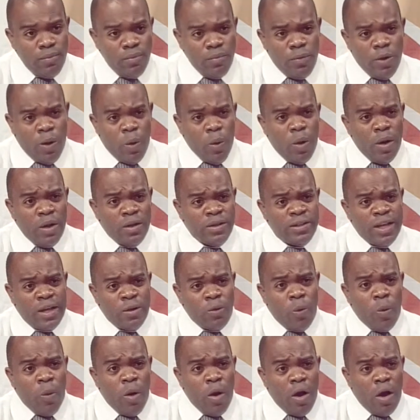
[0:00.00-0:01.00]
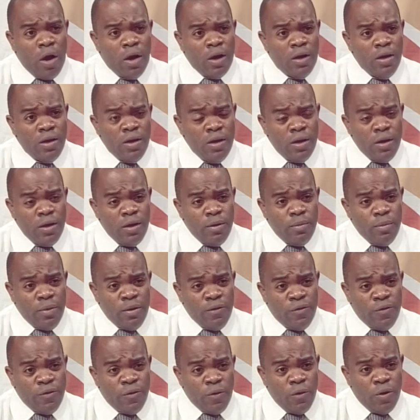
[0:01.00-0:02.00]
the ones that walk
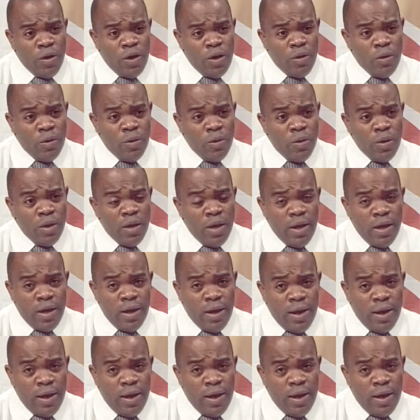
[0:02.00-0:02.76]
before you.